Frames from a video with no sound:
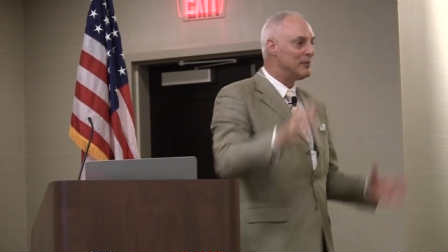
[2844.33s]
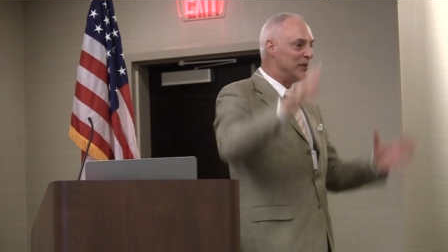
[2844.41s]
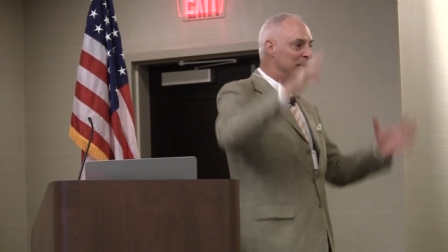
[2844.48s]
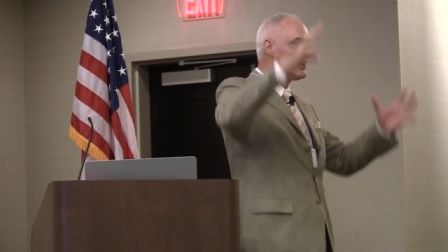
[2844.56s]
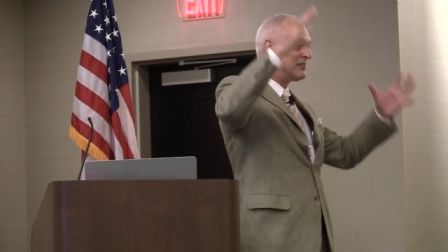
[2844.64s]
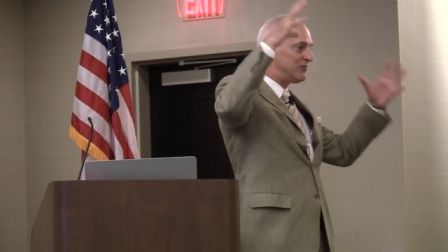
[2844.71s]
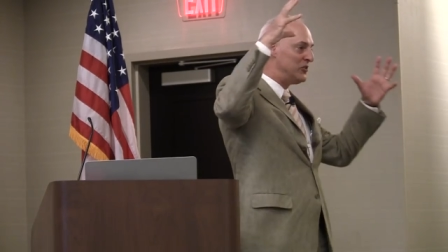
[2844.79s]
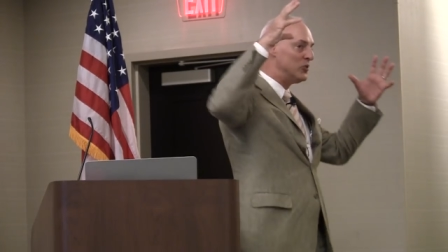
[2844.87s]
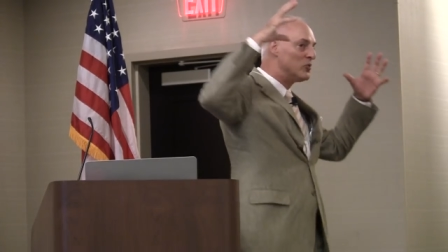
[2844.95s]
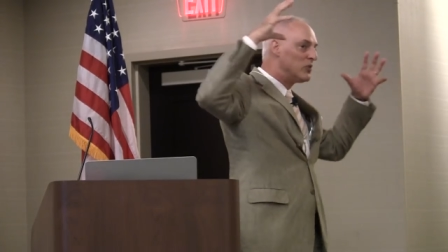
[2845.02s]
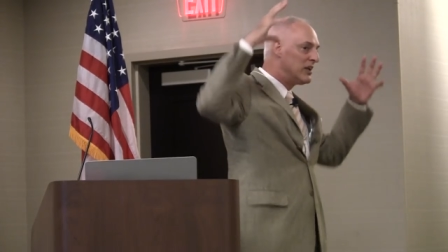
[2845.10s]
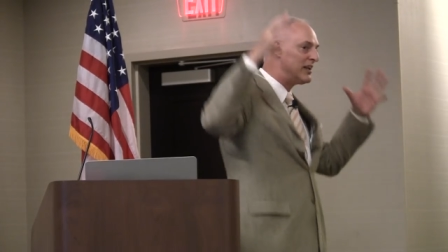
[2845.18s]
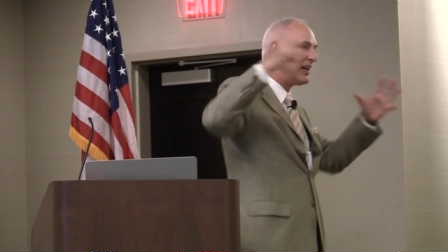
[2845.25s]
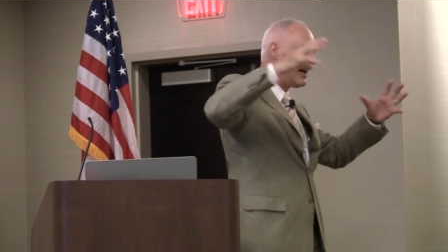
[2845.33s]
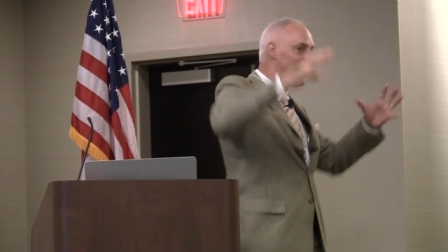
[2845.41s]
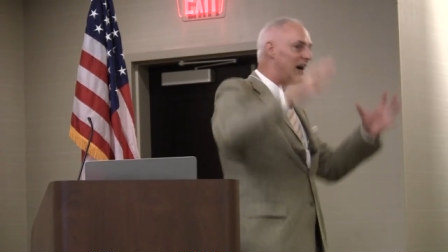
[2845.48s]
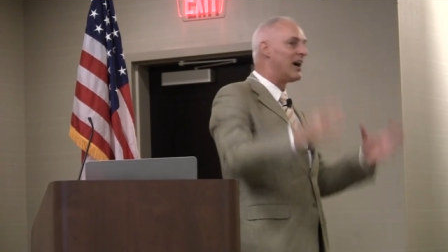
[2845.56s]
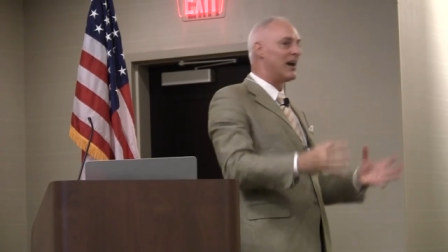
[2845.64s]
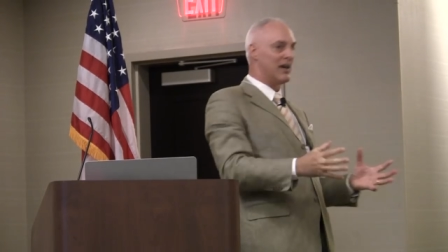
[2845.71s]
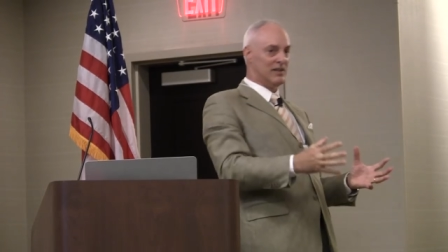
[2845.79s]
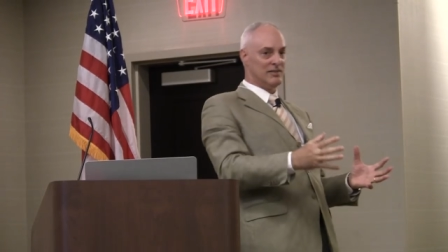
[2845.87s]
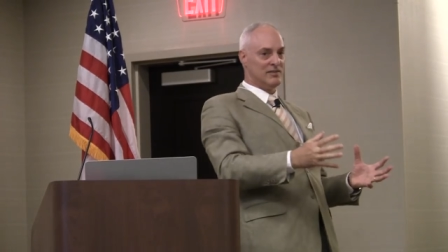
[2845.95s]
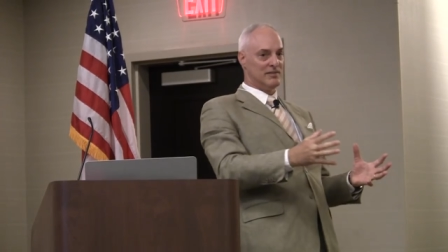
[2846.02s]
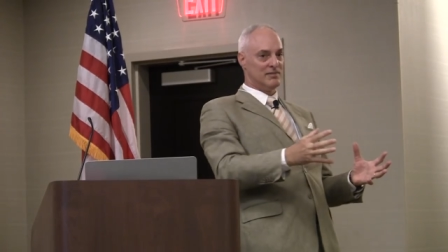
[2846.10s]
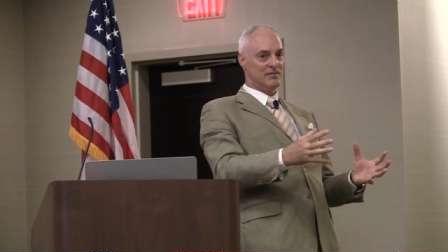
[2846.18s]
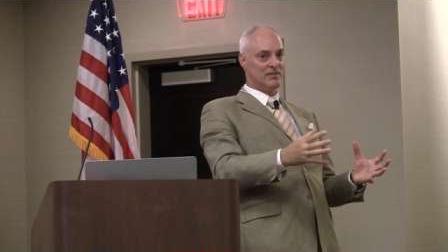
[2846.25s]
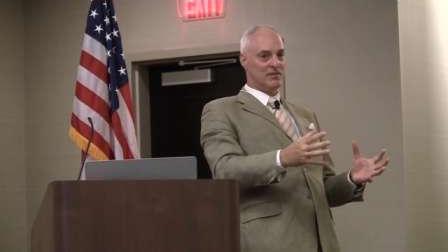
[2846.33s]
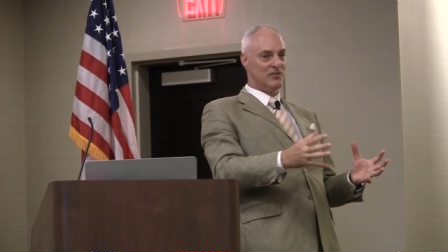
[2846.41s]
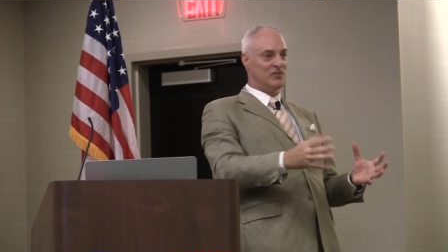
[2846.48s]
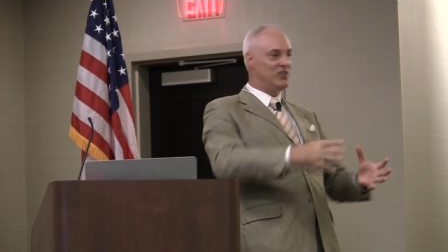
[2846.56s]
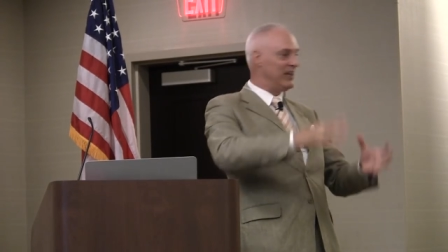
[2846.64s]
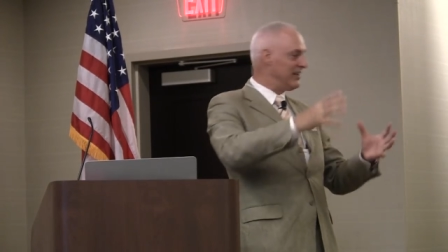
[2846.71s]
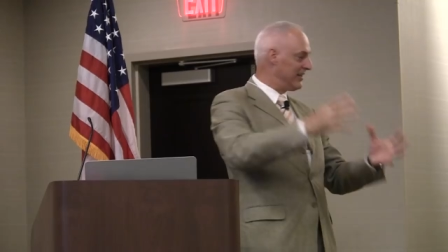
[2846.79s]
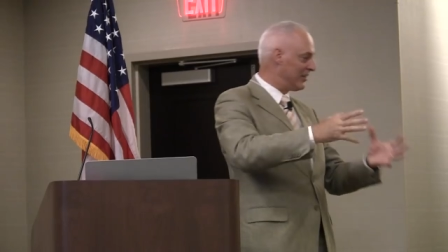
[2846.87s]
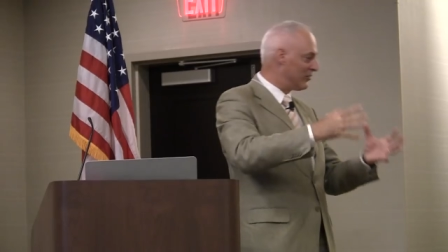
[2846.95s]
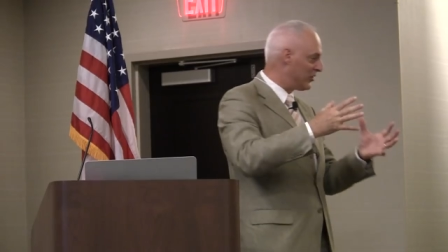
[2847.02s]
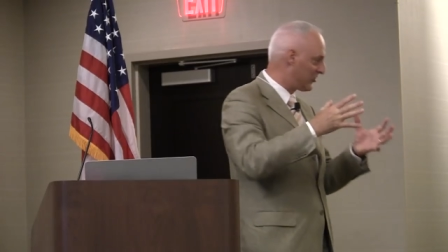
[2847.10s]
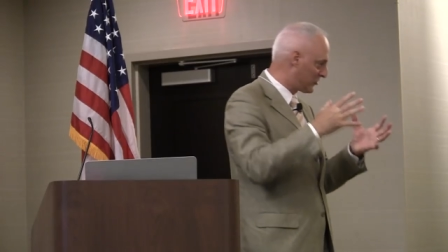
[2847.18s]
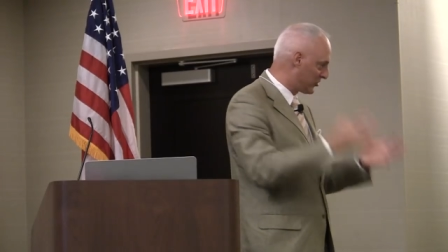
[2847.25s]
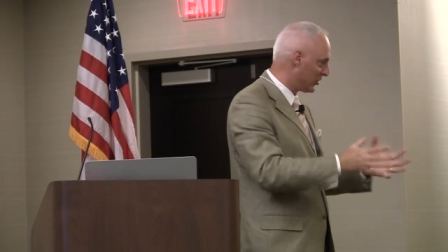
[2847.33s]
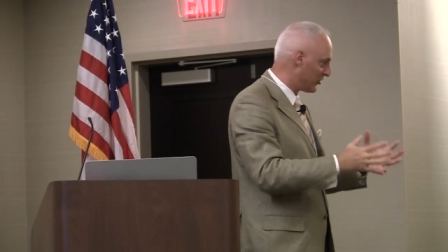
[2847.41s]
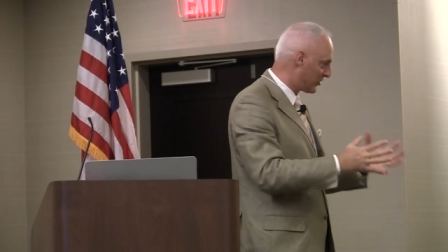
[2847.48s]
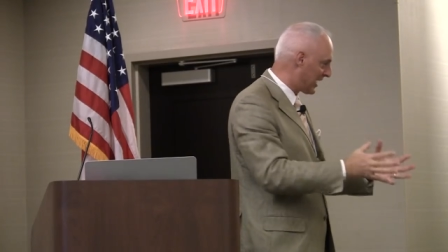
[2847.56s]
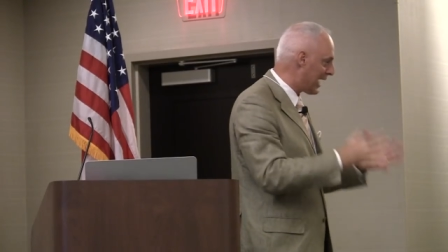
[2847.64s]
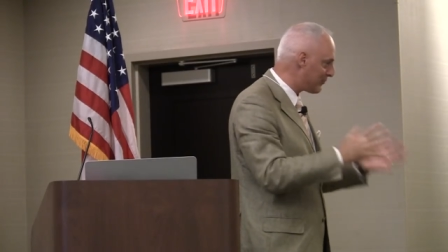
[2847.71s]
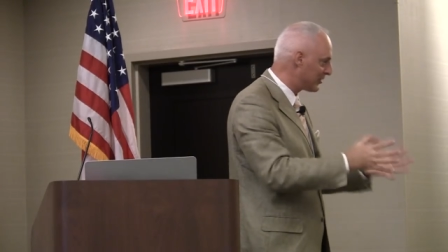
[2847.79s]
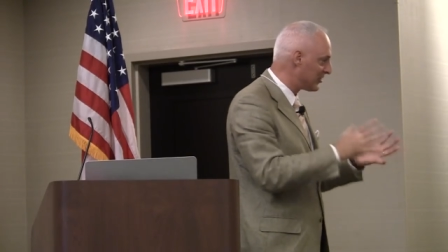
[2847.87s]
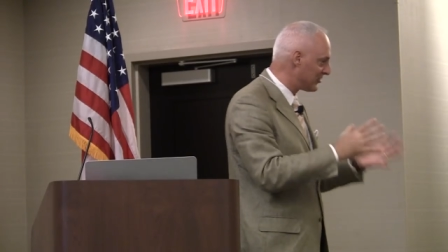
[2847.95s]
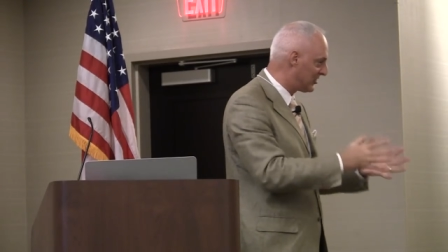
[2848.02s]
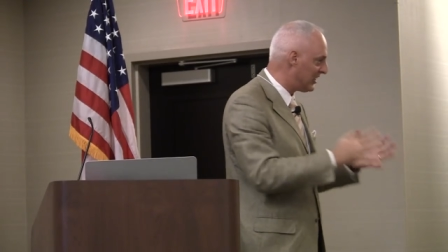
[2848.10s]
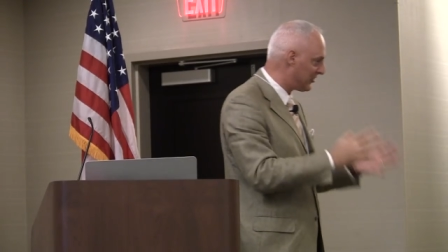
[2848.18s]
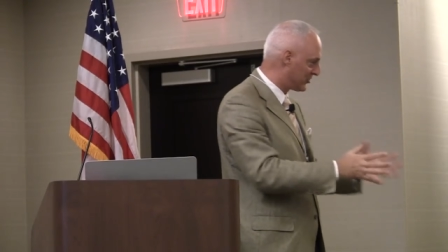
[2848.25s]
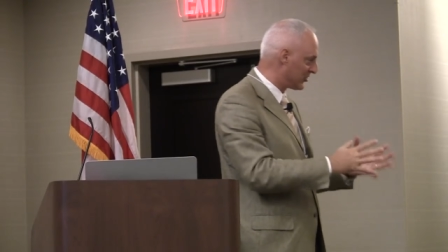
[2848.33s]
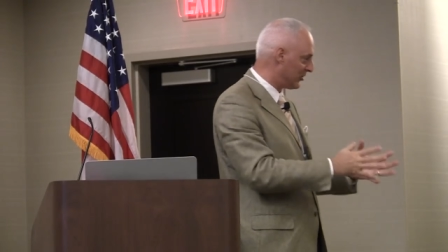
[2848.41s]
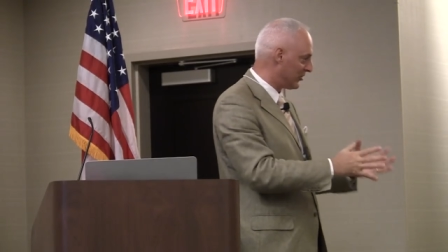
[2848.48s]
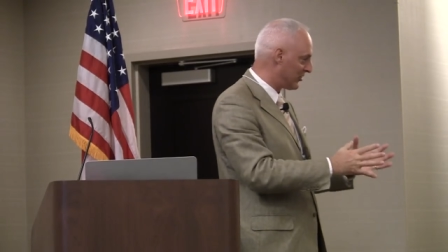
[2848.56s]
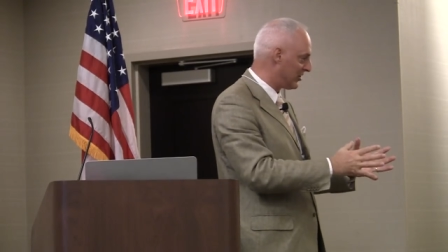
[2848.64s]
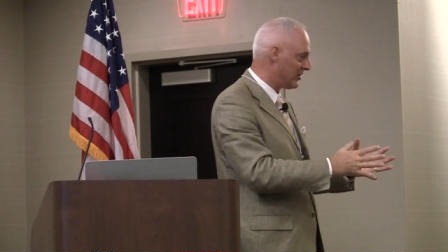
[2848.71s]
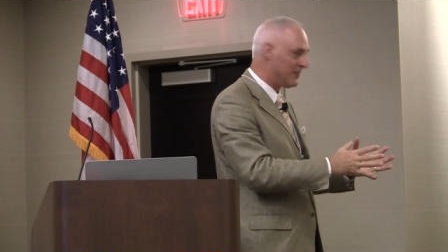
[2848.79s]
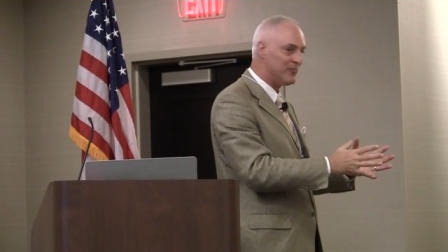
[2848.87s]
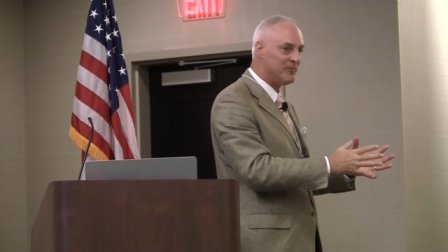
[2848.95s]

Because if you really are dealing with truth, capital T truth,